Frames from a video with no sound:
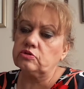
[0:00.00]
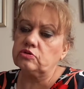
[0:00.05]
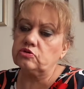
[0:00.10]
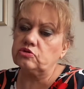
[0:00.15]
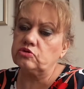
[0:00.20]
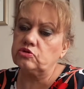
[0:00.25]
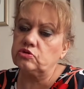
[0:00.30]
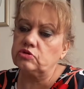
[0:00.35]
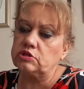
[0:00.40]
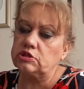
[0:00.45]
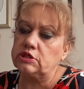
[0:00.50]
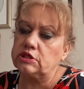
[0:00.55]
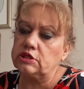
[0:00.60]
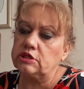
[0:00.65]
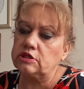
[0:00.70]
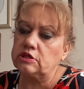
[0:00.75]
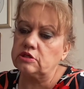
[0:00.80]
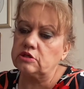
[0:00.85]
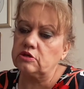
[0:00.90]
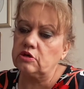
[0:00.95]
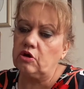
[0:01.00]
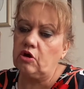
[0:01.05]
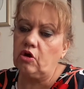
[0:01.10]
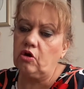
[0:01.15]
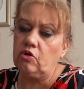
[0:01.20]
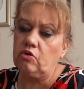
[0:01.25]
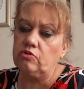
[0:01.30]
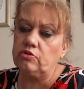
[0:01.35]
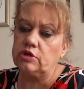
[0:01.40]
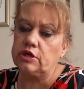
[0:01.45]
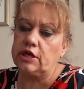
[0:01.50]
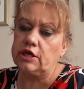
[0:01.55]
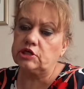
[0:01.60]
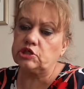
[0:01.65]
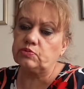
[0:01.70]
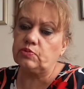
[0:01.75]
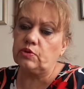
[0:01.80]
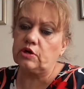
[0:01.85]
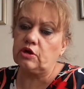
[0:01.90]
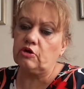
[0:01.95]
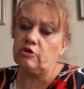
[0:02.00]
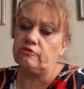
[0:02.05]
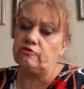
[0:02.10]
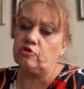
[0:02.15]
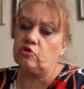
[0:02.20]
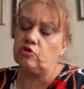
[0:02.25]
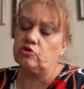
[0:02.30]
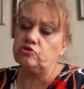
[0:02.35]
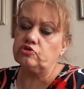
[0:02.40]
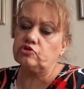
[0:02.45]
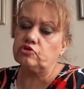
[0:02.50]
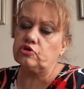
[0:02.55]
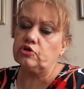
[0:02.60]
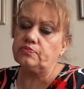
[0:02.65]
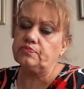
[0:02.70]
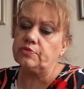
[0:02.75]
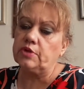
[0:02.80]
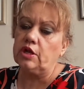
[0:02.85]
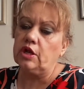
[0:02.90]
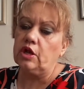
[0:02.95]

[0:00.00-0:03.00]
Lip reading: to take all the guesswork out of contouring,